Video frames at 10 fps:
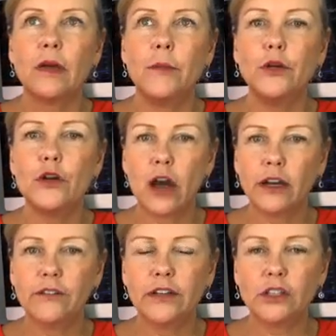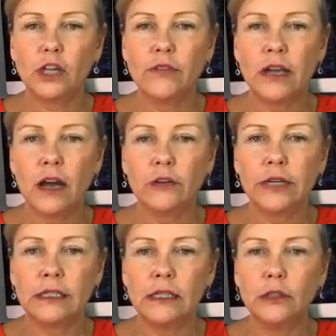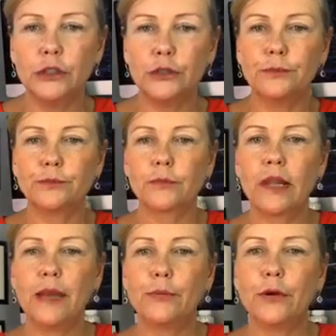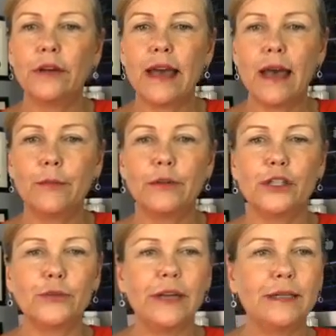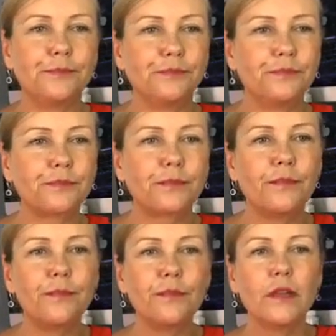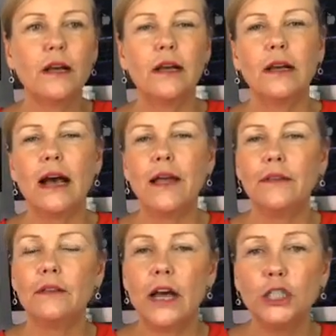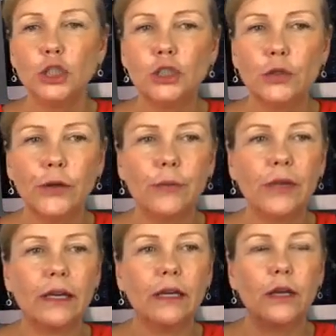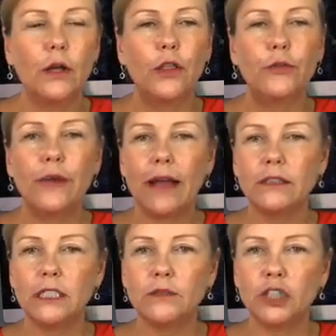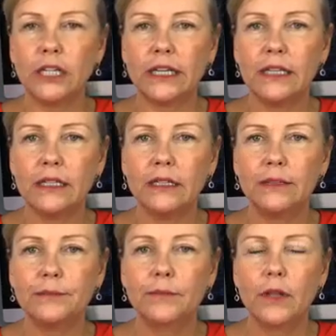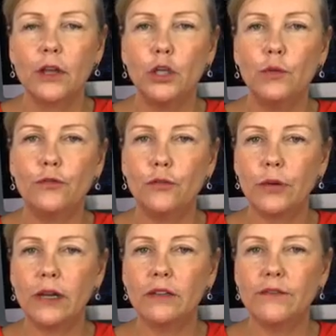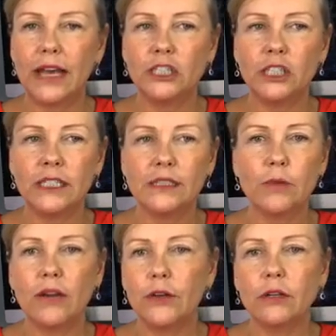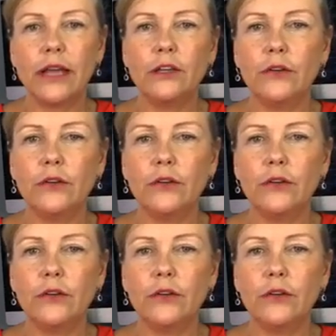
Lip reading: You're not going to feel starving hungry until noon. Hey, Brooke, Amber, Turin. And the lunch is going to be 3 ounces of chicken. You've grilled veggies, whatever you like.